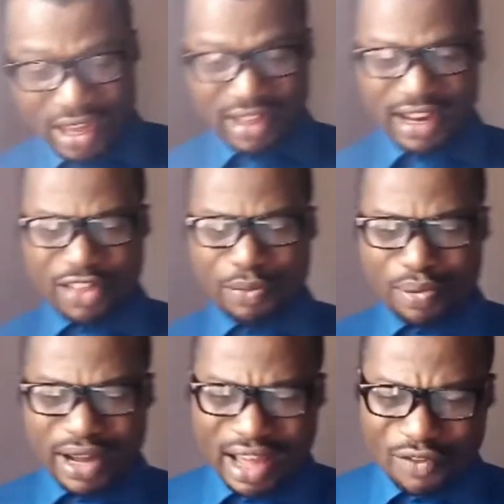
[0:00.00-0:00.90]
You see, this
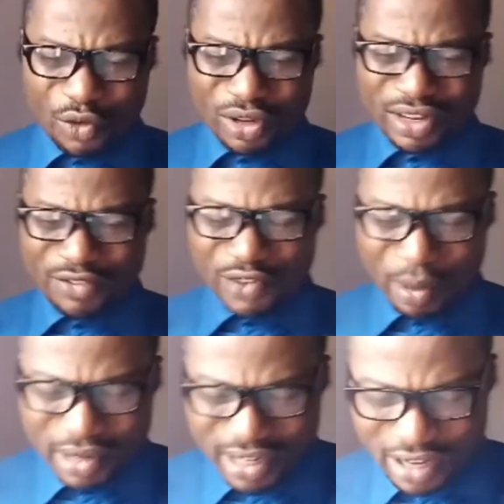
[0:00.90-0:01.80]
prayer for
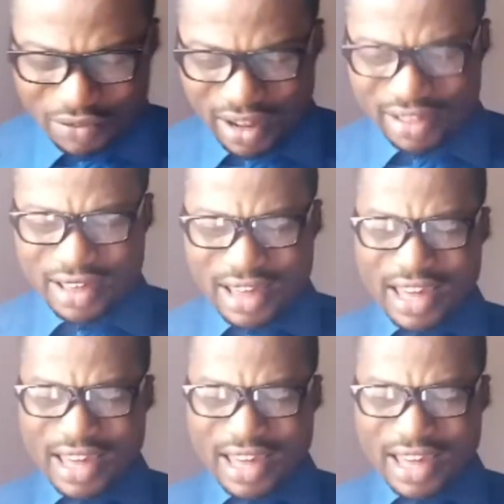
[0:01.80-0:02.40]
family deliverance